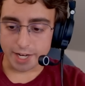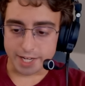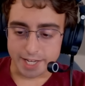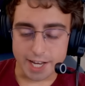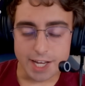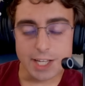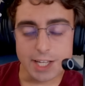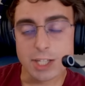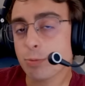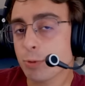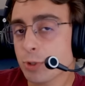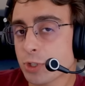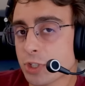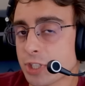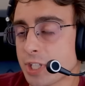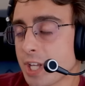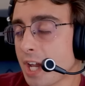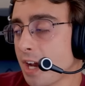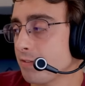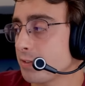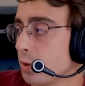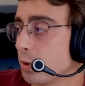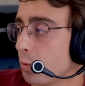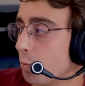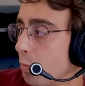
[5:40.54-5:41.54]
I guess we'll just
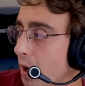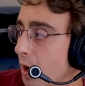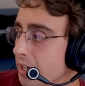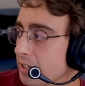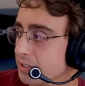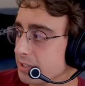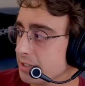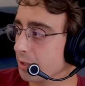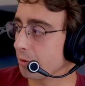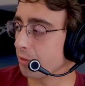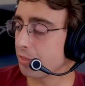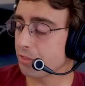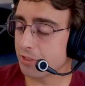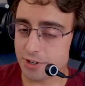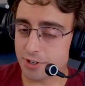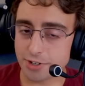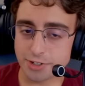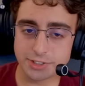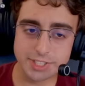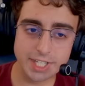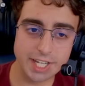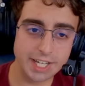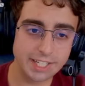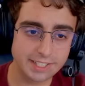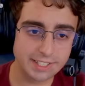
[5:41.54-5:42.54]
have to wait until
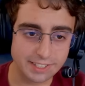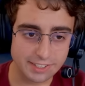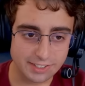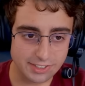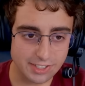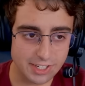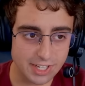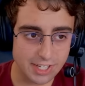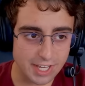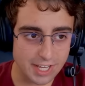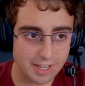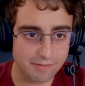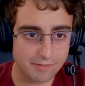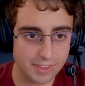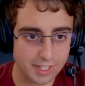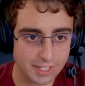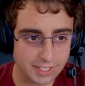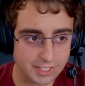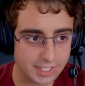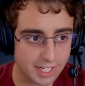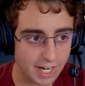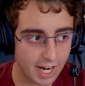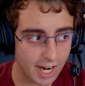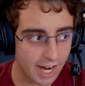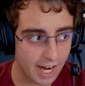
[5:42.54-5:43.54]
Thursday to see if
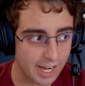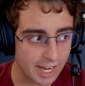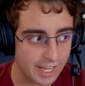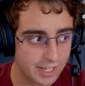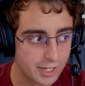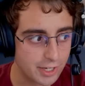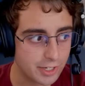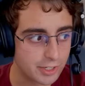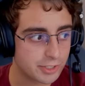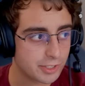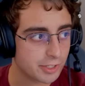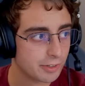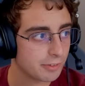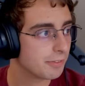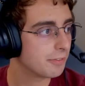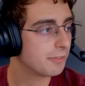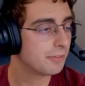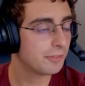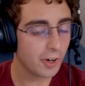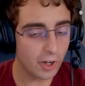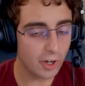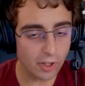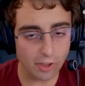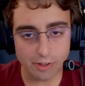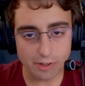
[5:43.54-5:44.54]
this guy is
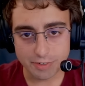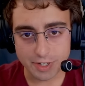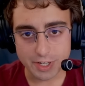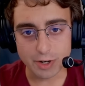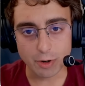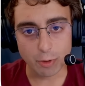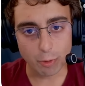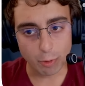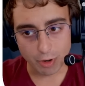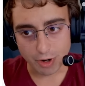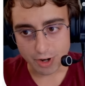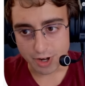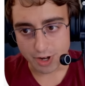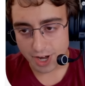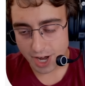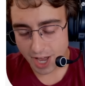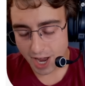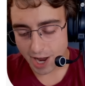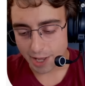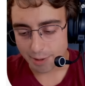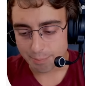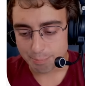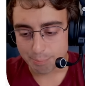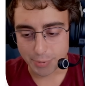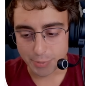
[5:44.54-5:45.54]
full of it or
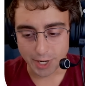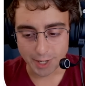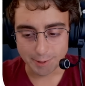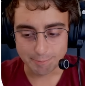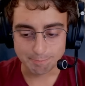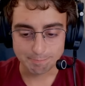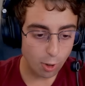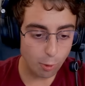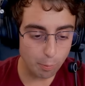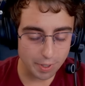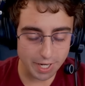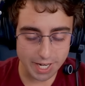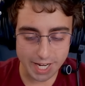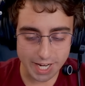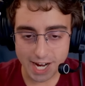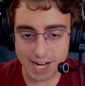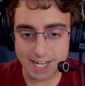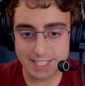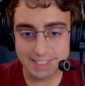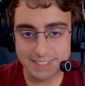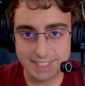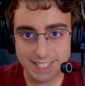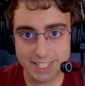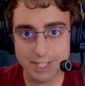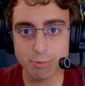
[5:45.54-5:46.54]
not. But
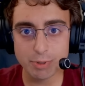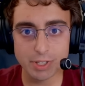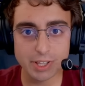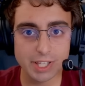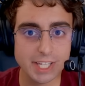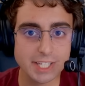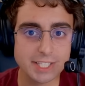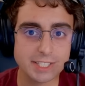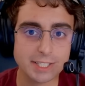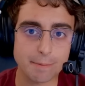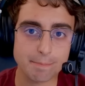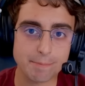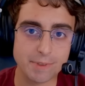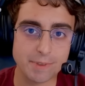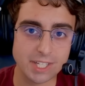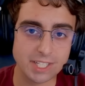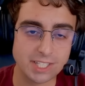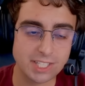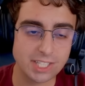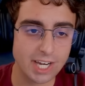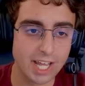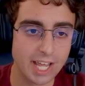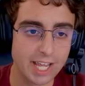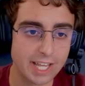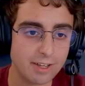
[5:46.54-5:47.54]
OpenAI did release something
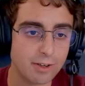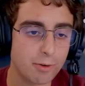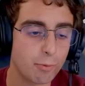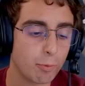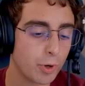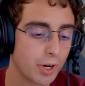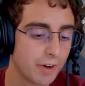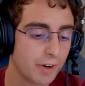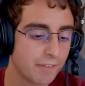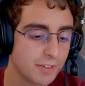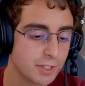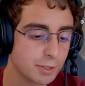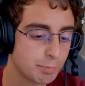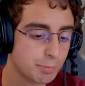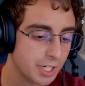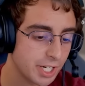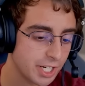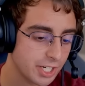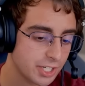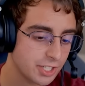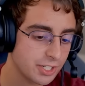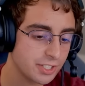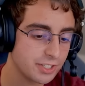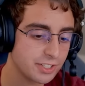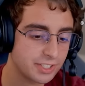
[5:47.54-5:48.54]
today. One of his
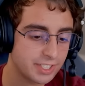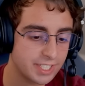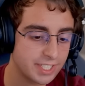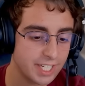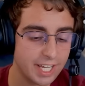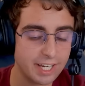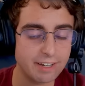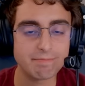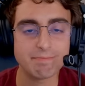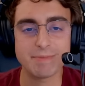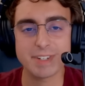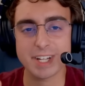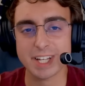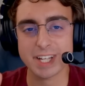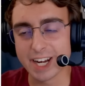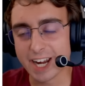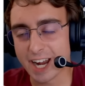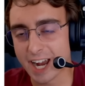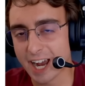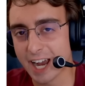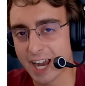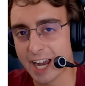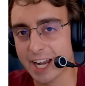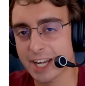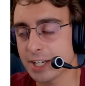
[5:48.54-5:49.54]
predictions did
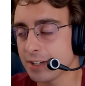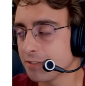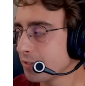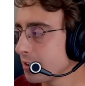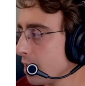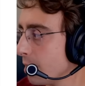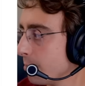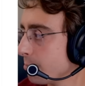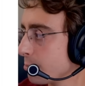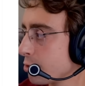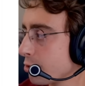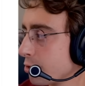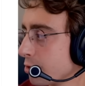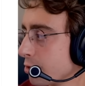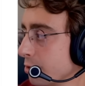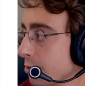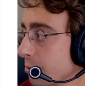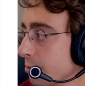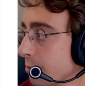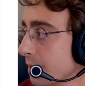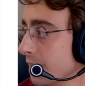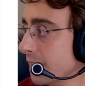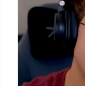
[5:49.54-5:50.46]
kind of come true.